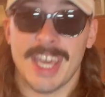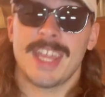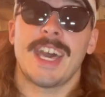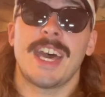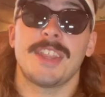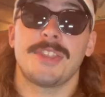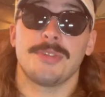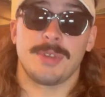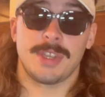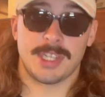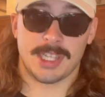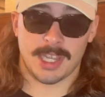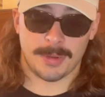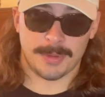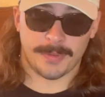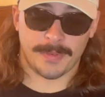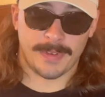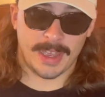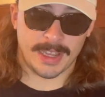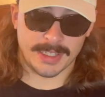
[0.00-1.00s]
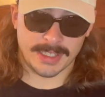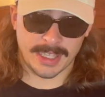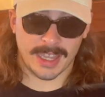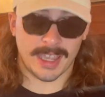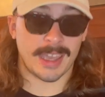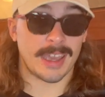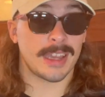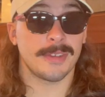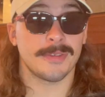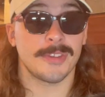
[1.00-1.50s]
that 3 times fast. I
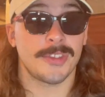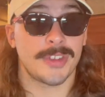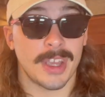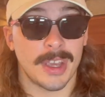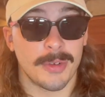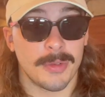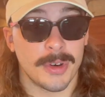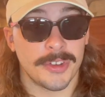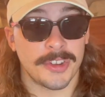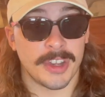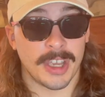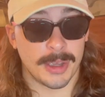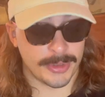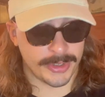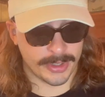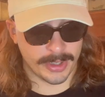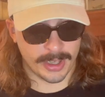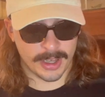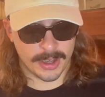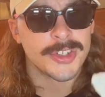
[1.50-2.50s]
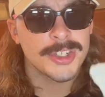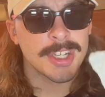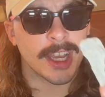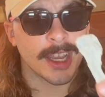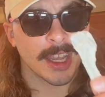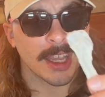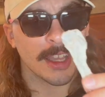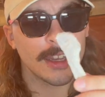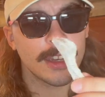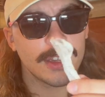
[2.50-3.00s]
can't even say it 1 time slow.
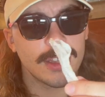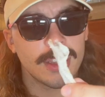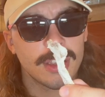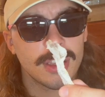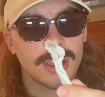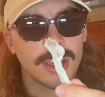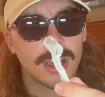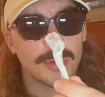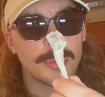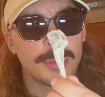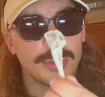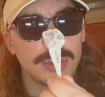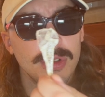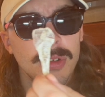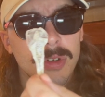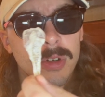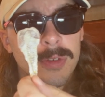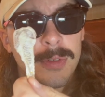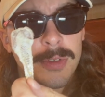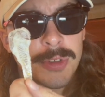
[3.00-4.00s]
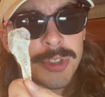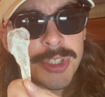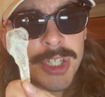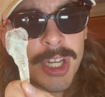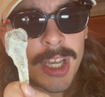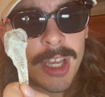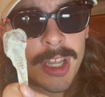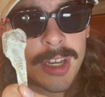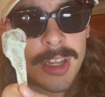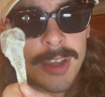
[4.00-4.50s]
Check it. A beautiful
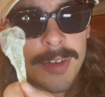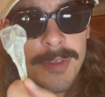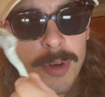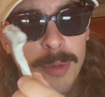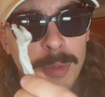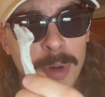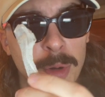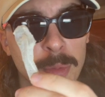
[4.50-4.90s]
shed from our